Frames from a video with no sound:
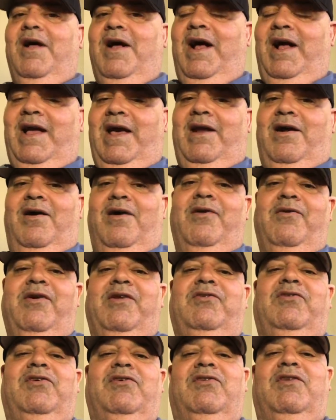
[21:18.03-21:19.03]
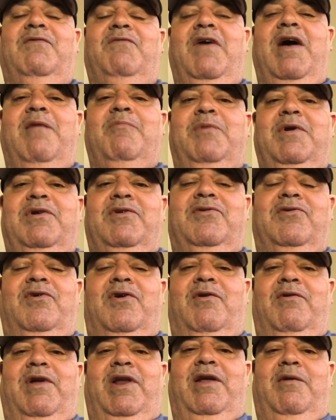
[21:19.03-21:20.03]
I got 165 pictures
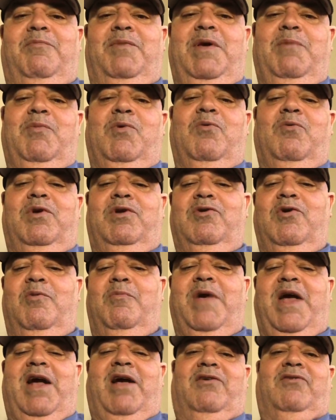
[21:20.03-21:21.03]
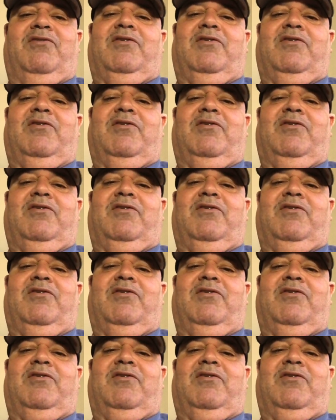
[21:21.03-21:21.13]
already of people with no mask.